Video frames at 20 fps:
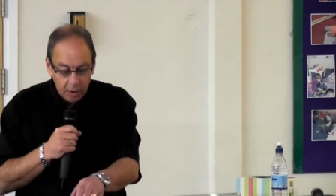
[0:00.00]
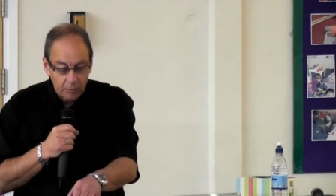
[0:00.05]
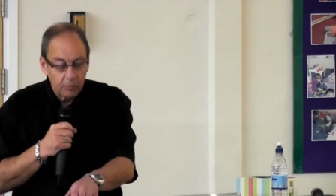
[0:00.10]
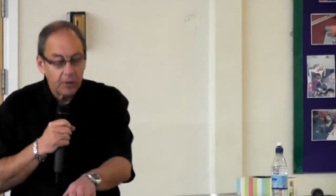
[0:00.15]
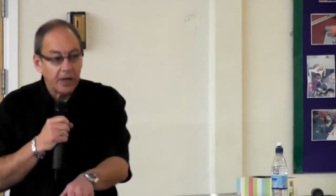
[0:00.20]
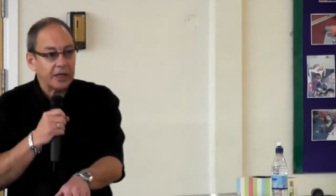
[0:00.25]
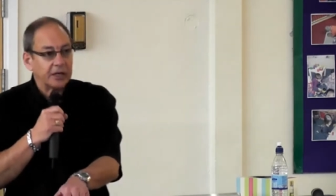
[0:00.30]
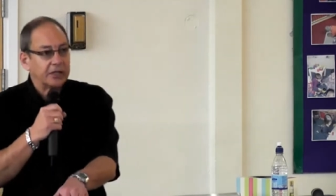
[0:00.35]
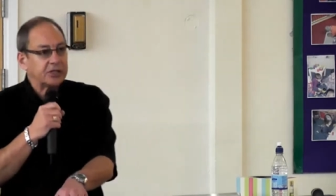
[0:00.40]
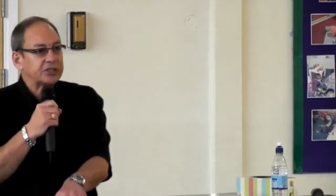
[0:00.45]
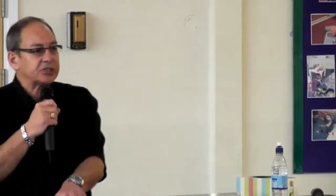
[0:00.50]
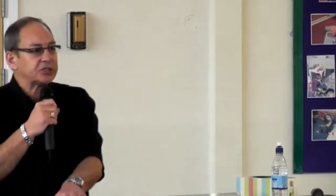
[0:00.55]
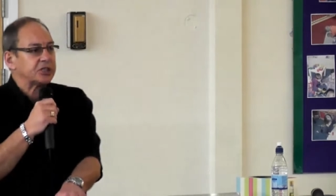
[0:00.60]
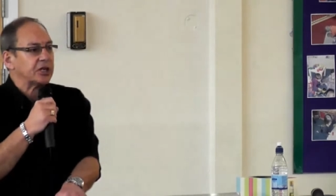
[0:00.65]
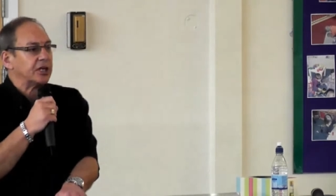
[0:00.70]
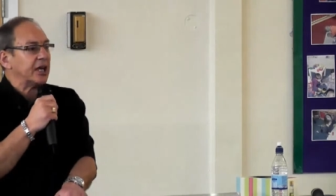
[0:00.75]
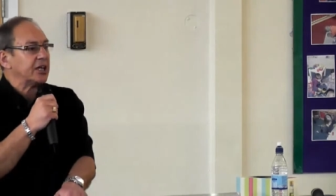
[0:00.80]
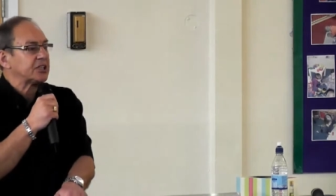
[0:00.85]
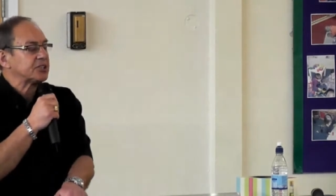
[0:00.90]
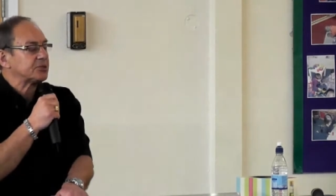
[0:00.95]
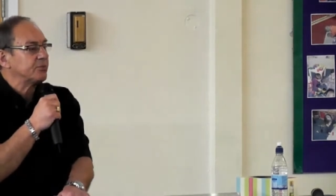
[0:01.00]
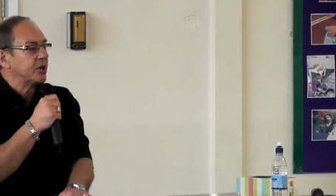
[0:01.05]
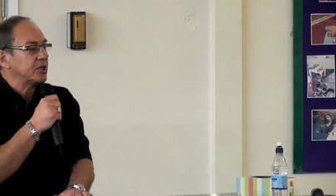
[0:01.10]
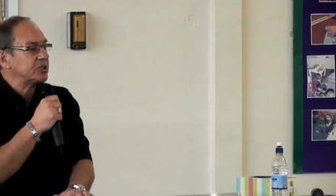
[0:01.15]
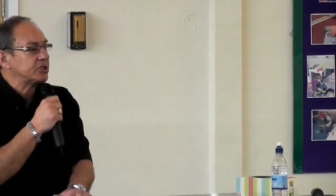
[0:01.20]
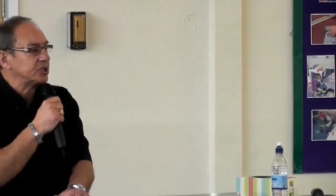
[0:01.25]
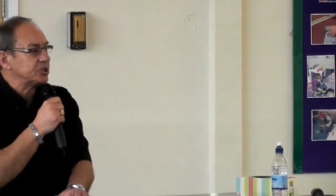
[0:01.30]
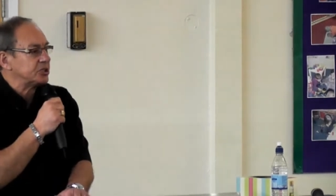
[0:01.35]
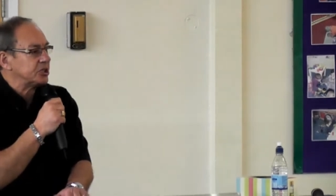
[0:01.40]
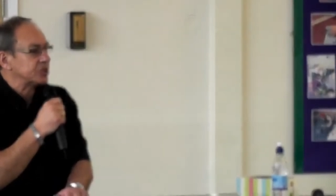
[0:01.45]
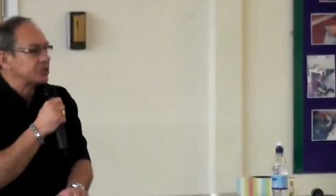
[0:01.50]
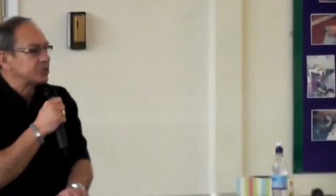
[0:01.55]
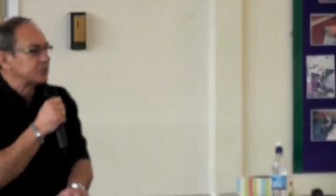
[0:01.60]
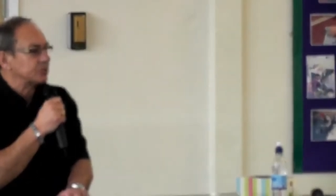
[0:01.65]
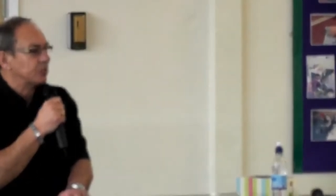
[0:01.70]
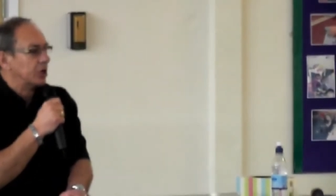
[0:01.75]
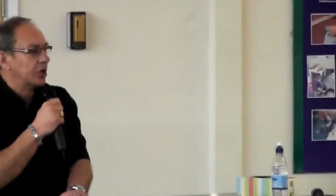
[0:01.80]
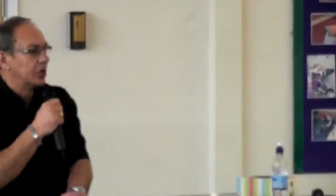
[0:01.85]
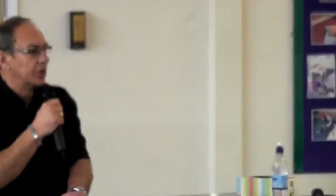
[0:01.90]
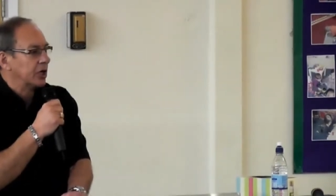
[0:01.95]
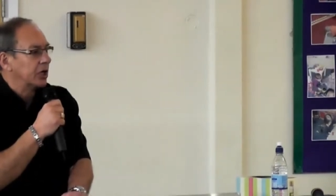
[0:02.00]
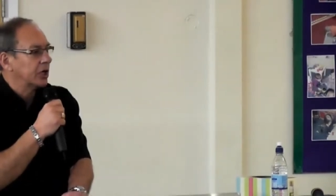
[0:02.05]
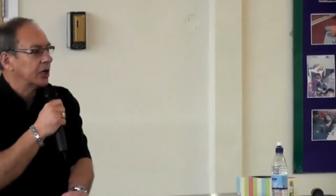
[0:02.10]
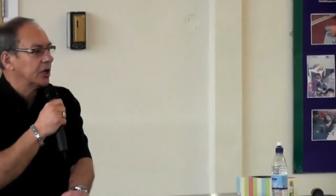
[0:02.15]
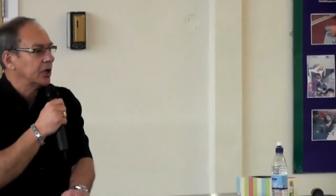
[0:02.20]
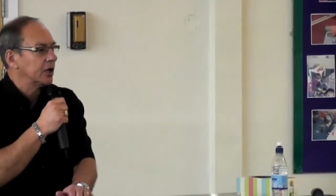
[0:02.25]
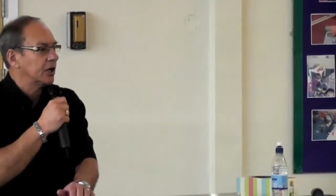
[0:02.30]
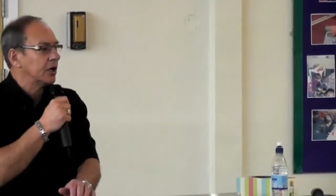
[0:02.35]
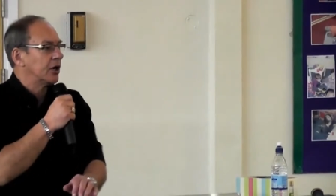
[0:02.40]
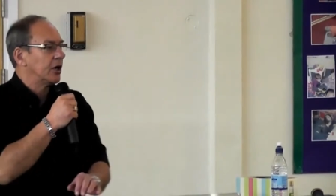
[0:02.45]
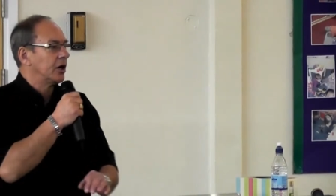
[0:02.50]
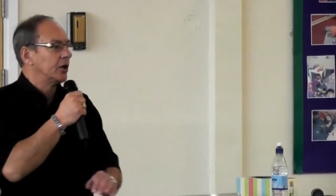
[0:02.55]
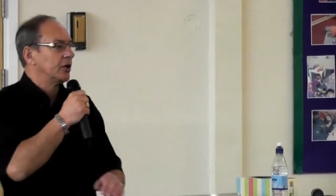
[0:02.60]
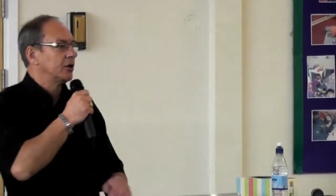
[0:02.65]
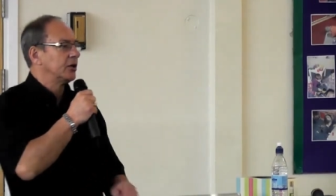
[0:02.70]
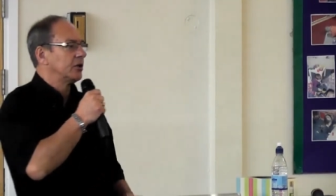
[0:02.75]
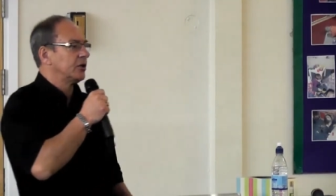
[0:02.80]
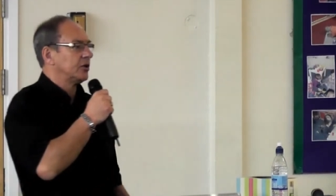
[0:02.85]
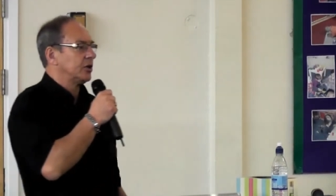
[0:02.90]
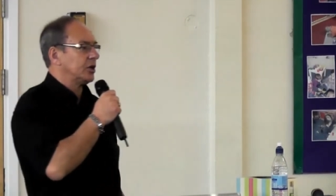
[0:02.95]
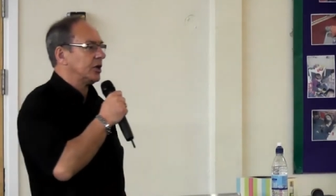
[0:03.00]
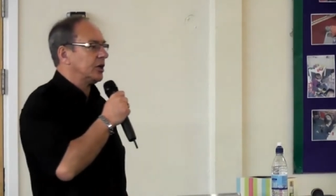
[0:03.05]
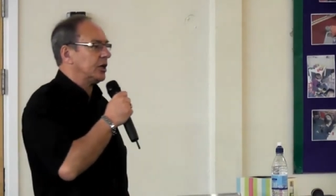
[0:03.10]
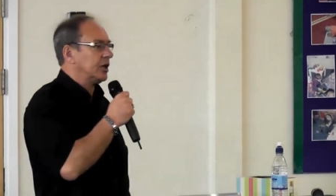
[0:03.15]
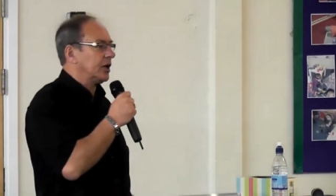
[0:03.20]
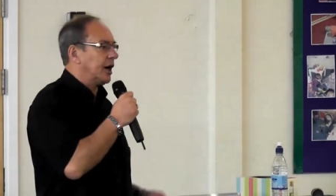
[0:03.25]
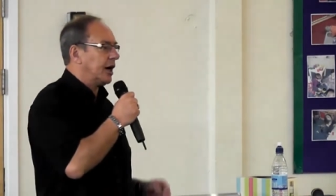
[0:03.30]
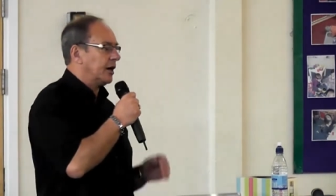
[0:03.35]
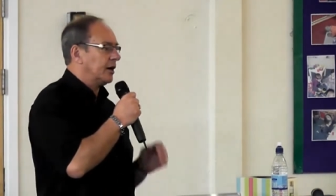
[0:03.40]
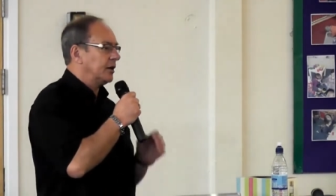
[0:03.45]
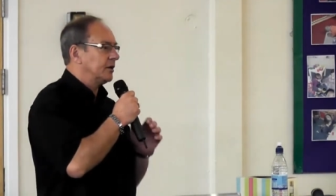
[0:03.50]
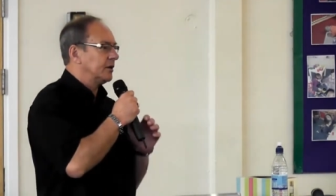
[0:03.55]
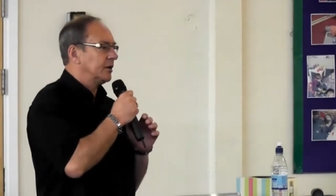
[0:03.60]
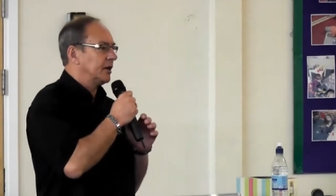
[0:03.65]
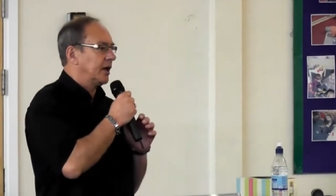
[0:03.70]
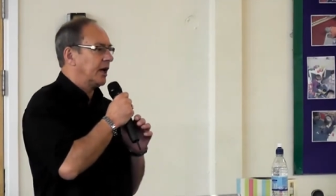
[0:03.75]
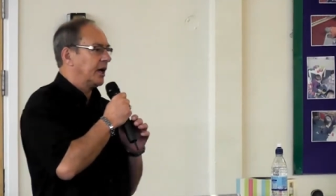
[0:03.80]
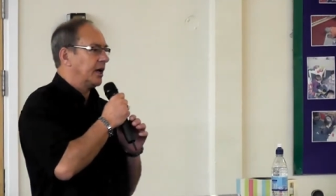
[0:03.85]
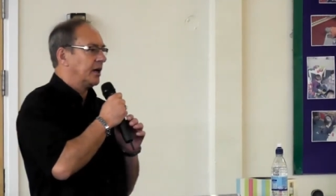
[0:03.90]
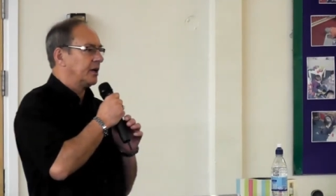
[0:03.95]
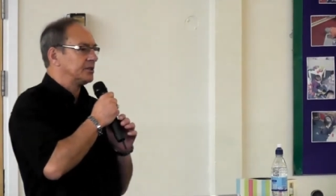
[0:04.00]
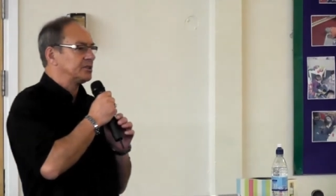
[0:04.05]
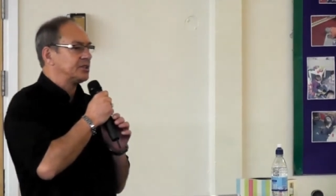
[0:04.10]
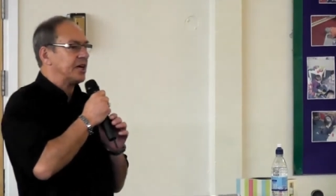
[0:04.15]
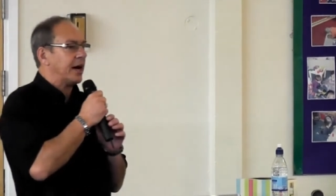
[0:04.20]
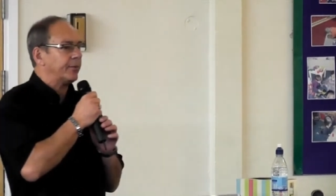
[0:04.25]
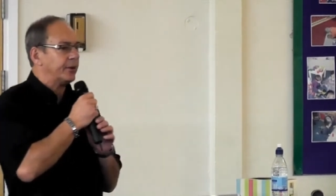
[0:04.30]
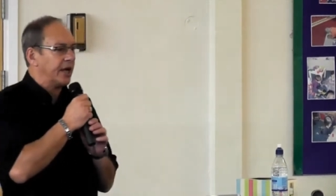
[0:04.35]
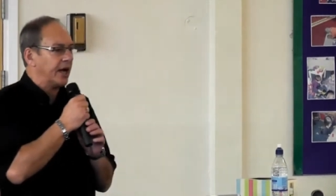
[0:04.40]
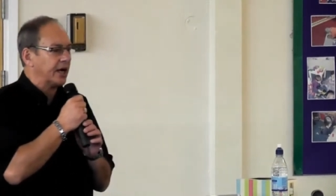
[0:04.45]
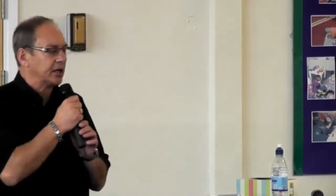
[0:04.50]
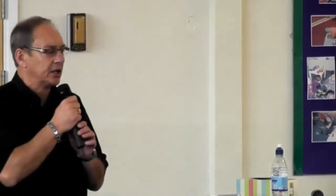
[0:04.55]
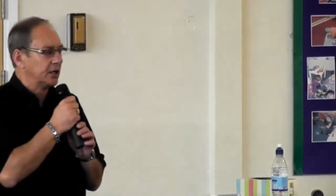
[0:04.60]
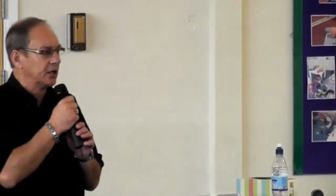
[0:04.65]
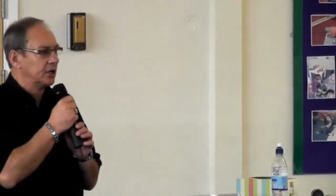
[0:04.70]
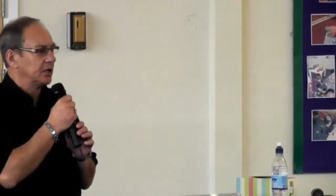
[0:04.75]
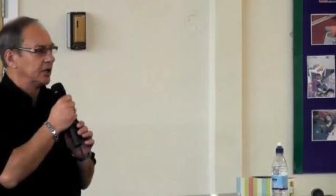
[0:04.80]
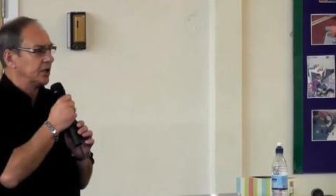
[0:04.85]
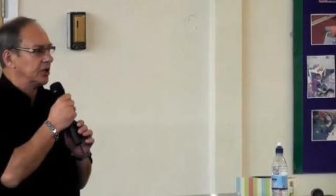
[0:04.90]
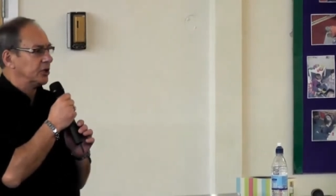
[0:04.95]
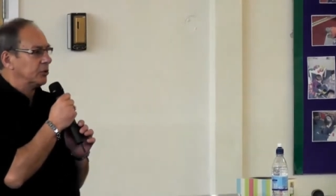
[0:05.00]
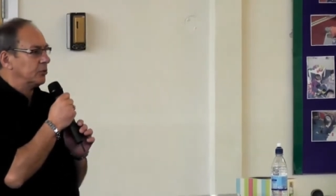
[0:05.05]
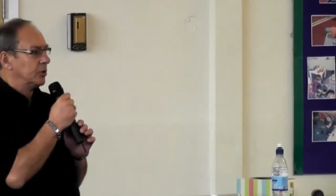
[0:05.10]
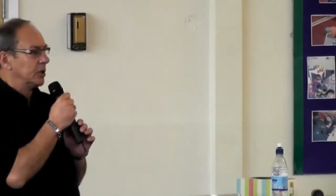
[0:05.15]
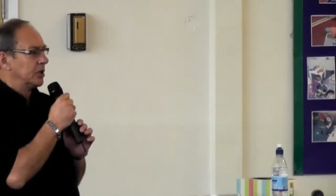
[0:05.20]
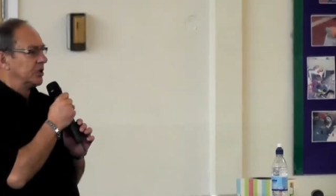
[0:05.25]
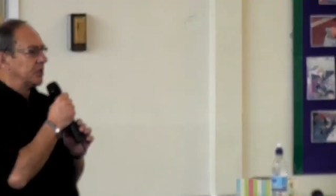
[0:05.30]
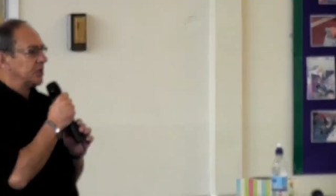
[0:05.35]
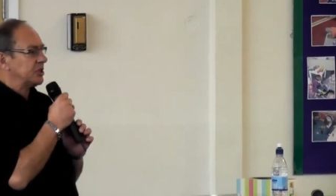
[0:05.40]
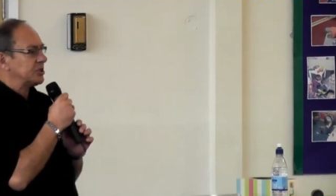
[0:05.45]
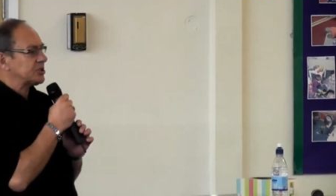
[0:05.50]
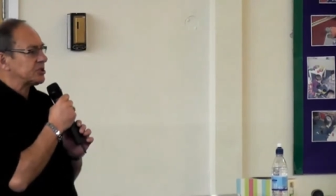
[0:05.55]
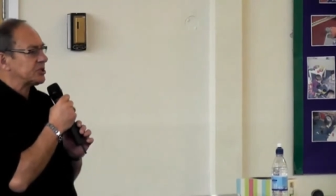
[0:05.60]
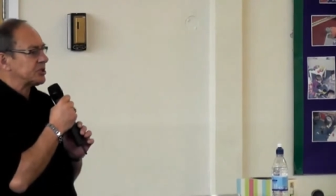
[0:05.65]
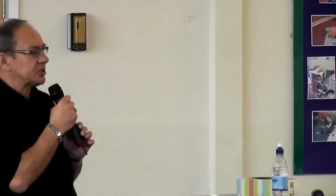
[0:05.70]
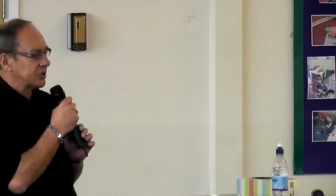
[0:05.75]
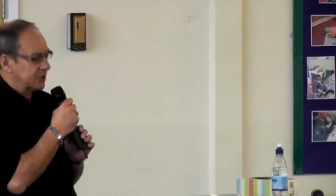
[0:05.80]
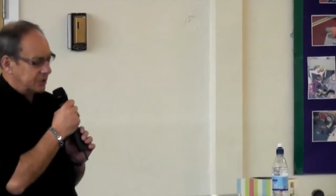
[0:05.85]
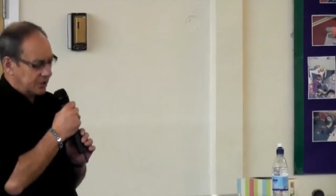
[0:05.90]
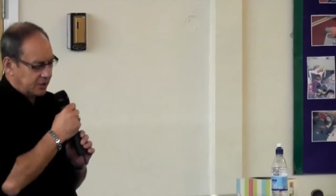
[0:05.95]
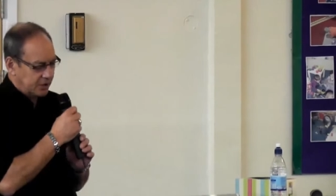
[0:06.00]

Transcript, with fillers: Well, this is the last message this morning on the uh, tabernacle in the wilderness.